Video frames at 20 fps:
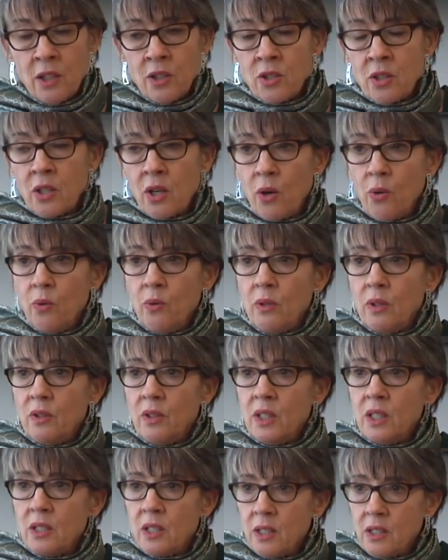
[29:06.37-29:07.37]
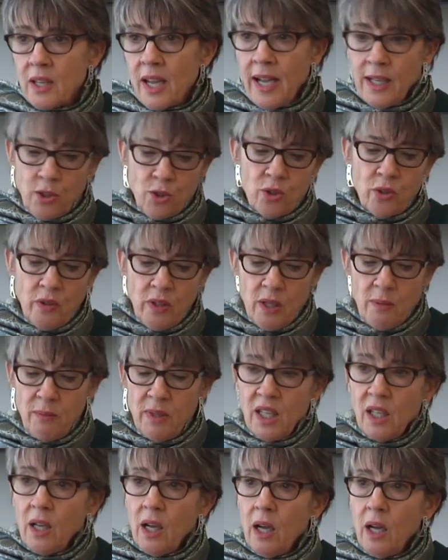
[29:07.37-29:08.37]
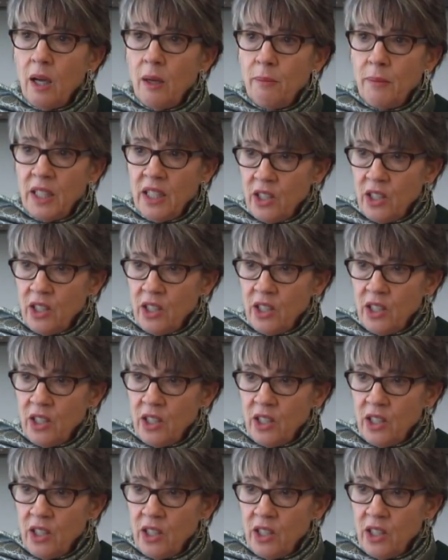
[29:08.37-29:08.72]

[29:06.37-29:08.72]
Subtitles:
So this has actually become